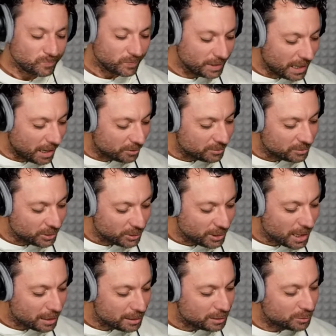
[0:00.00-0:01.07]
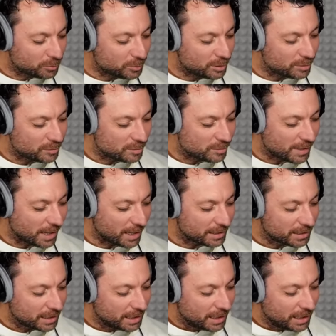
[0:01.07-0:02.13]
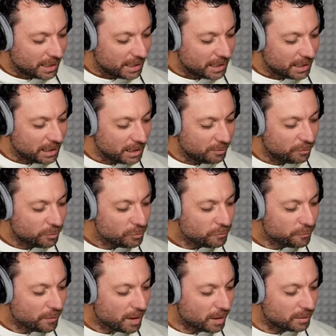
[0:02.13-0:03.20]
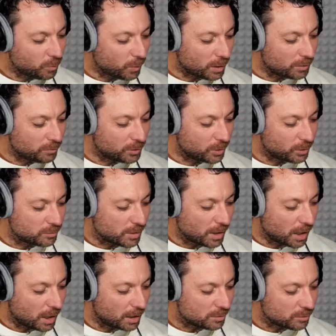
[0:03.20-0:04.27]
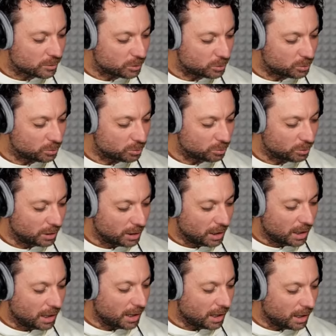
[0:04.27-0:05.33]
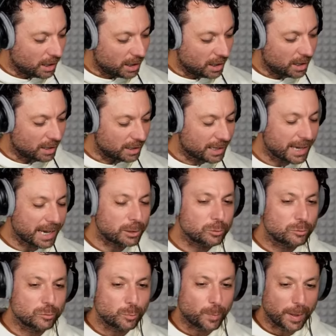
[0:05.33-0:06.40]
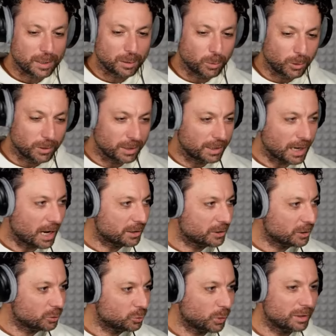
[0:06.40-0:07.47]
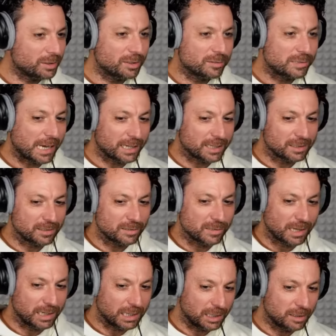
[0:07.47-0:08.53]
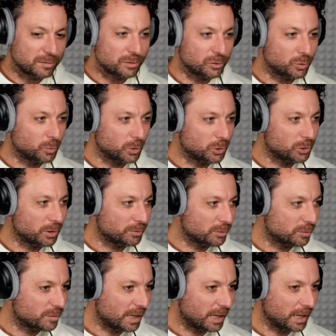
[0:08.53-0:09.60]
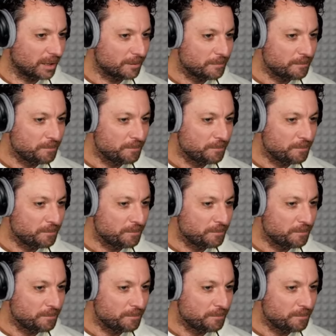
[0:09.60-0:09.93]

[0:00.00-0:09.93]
Now, the reality of this is that if you find one of those guys who cannot spend more than 120 seconds and listen to what you have to say,